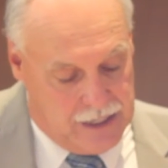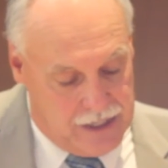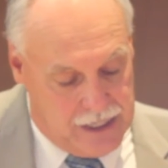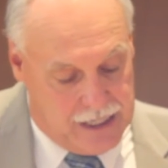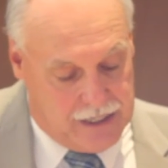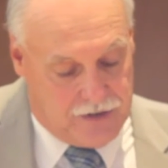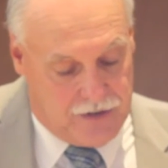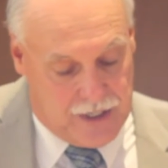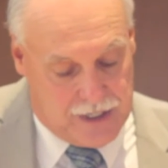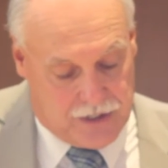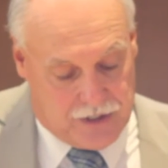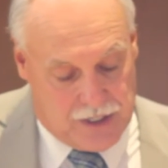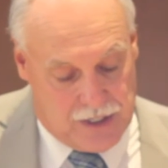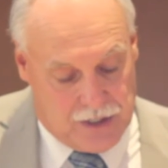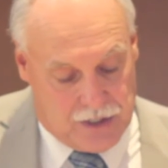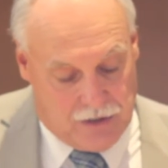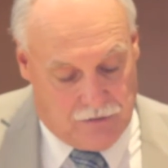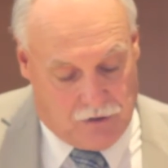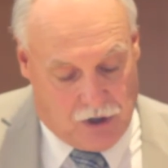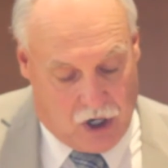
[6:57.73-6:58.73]
The
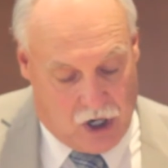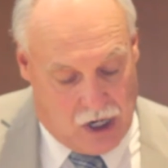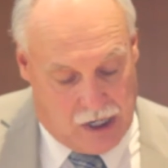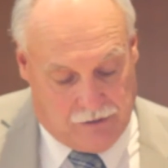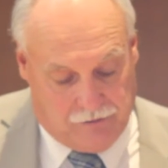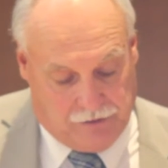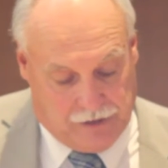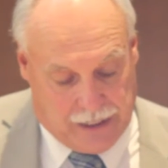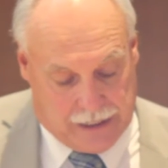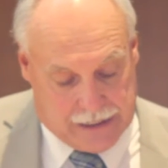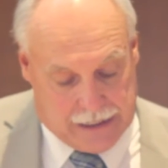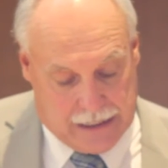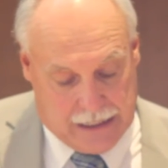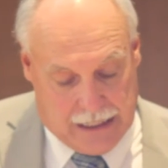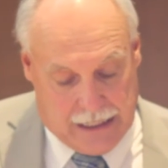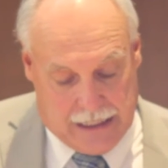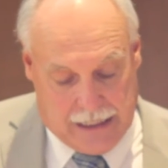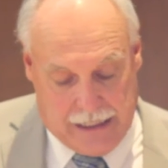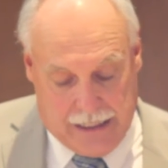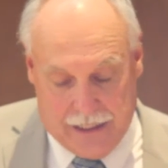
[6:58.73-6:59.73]
existence of conflict
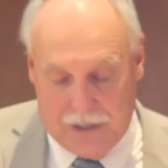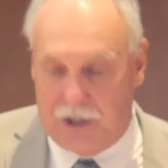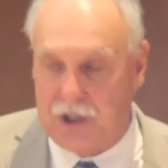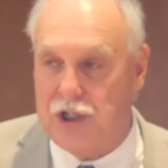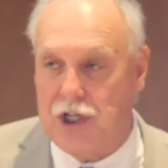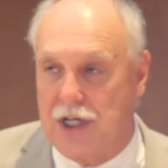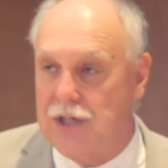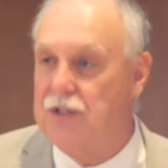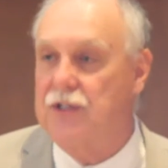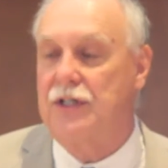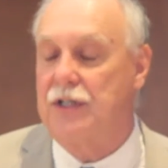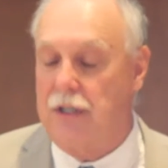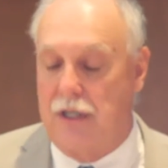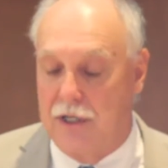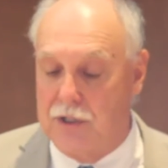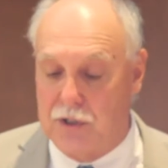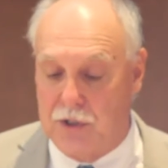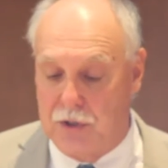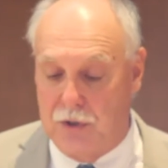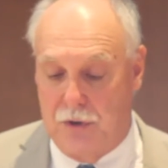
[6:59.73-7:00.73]
is
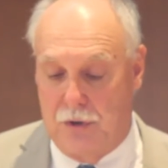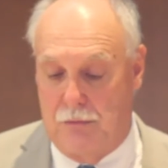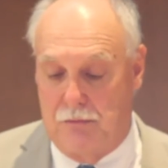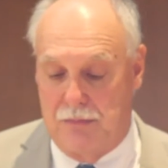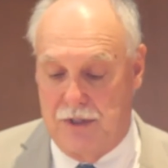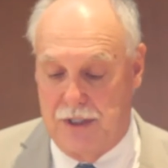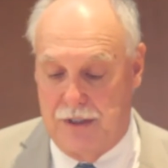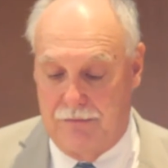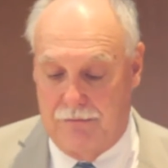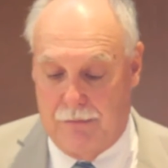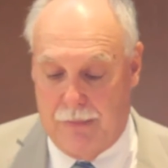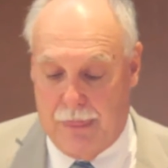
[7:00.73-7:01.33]
just assumed.